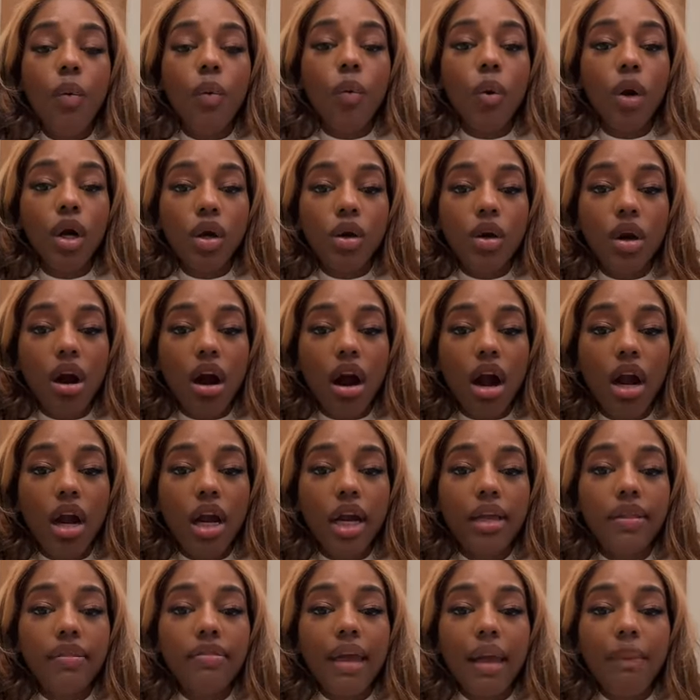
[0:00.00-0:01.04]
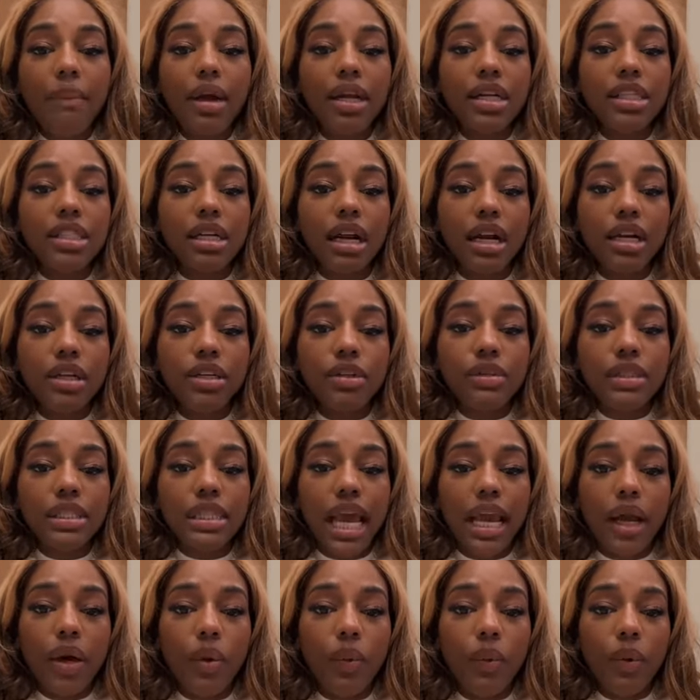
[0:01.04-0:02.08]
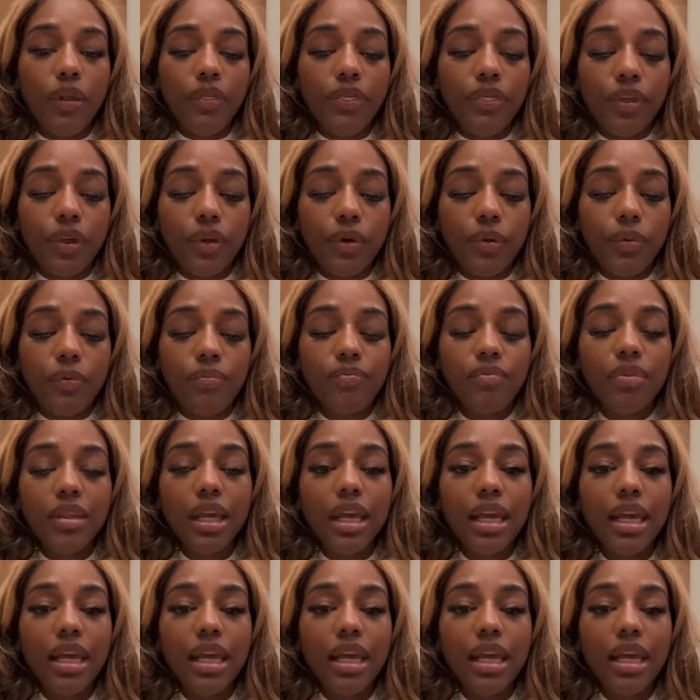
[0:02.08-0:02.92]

World card. They want to start a new cycle with you.